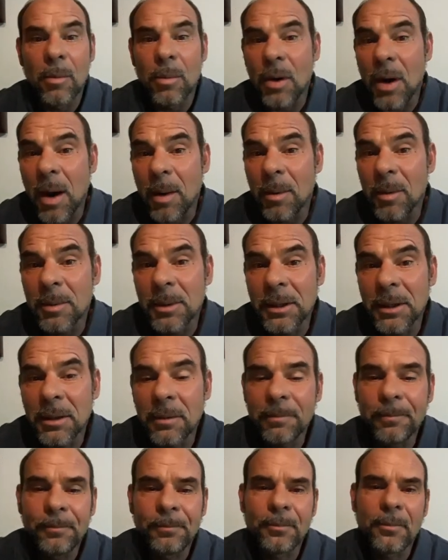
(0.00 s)

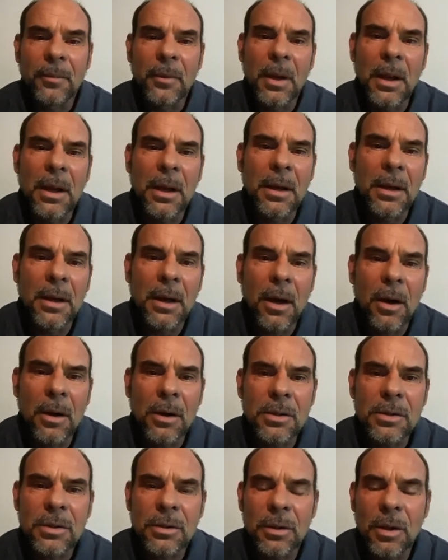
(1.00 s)
Probably. They
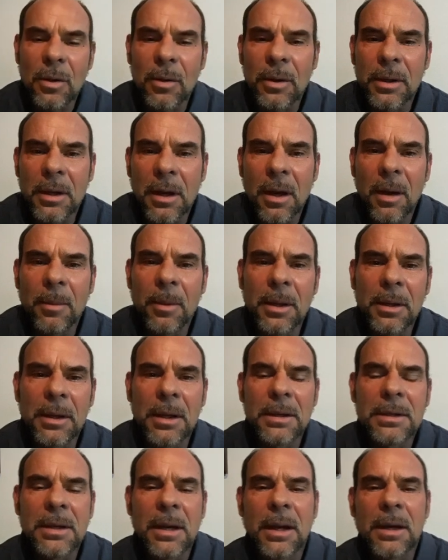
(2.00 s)
are slow in coming,
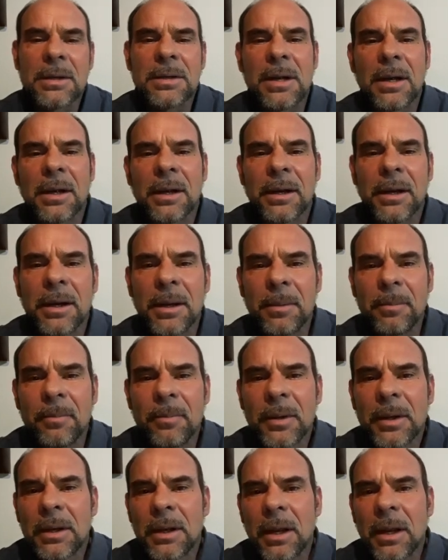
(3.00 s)
they take time,